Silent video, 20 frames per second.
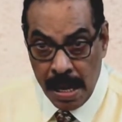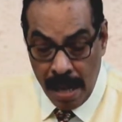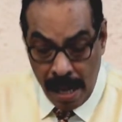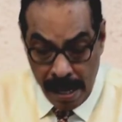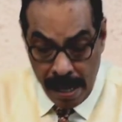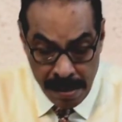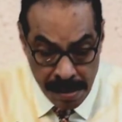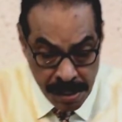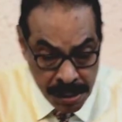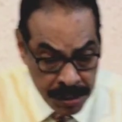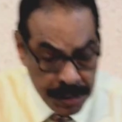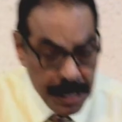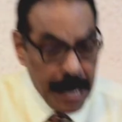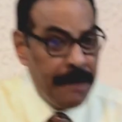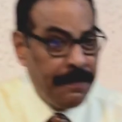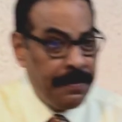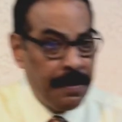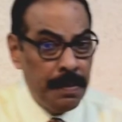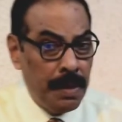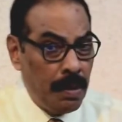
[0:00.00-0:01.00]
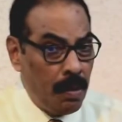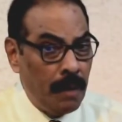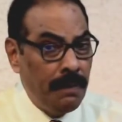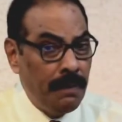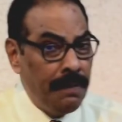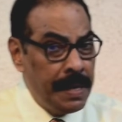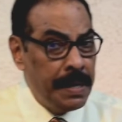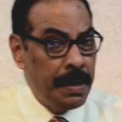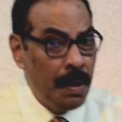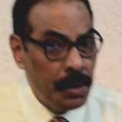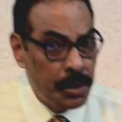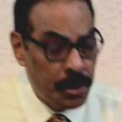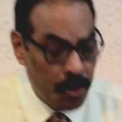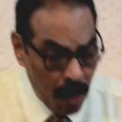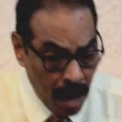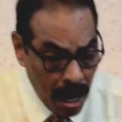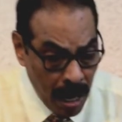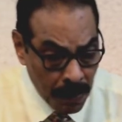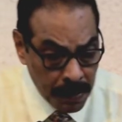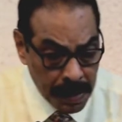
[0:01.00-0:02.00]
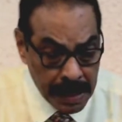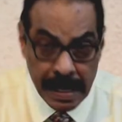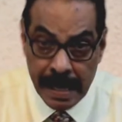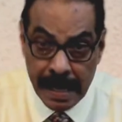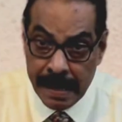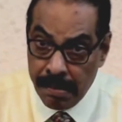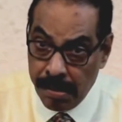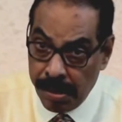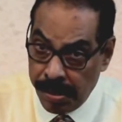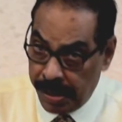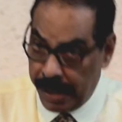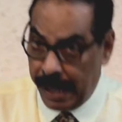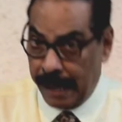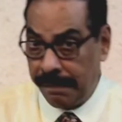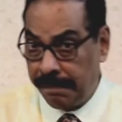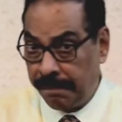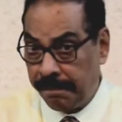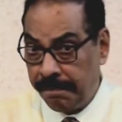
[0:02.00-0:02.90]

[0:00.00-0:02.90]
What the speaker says: I received from the Lord. We don't know how did he receive.